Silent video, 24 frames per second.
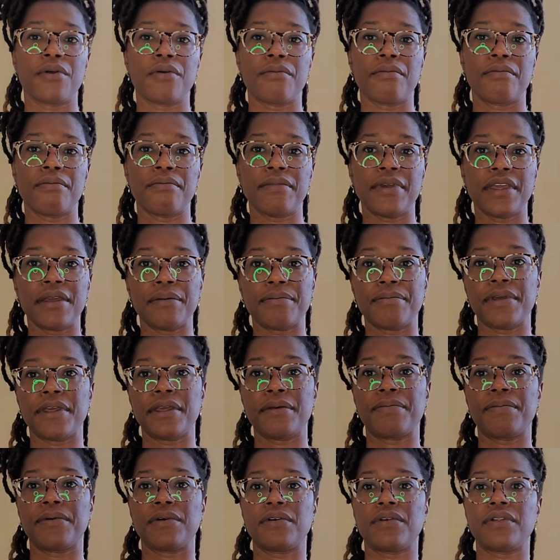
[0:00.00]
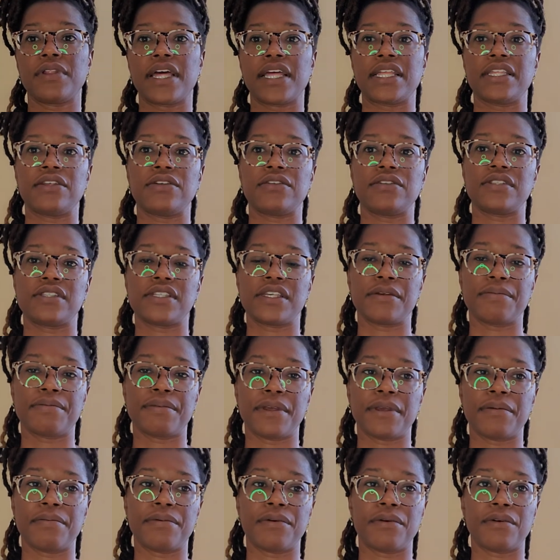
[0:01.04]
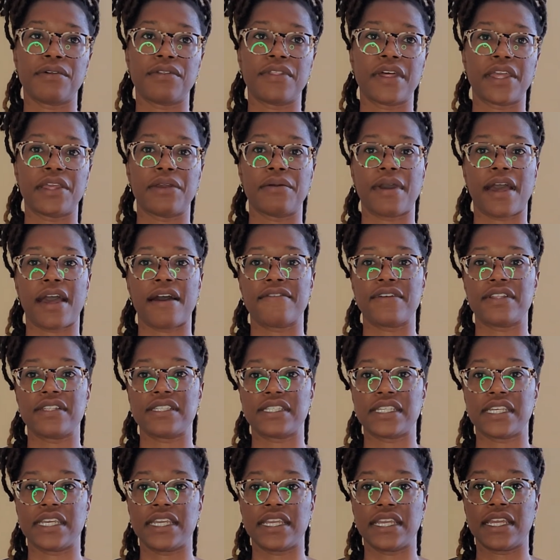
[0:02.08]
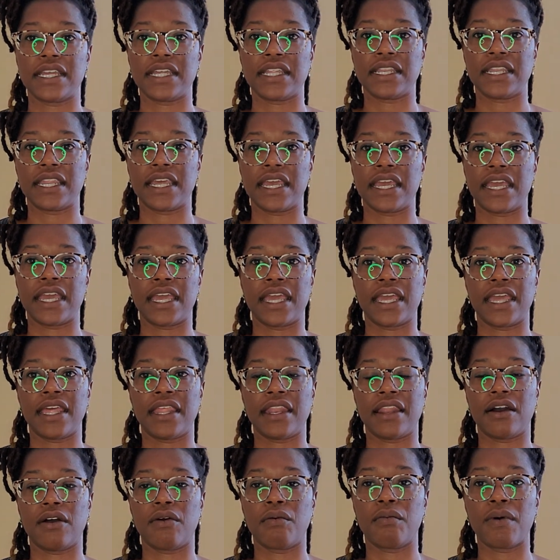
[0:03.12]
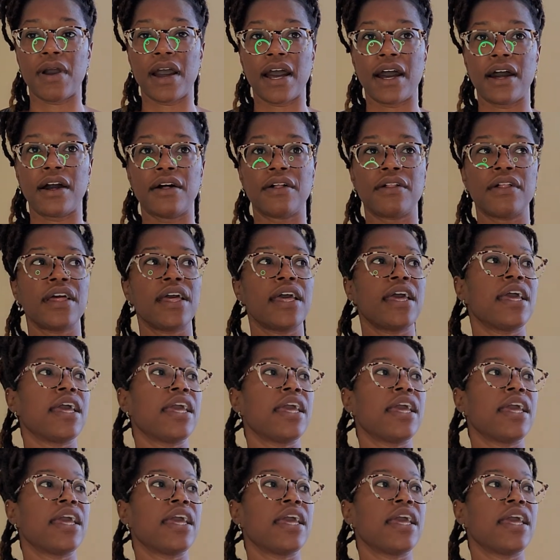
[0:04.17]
meet people and you see people that you haven't seen in a while.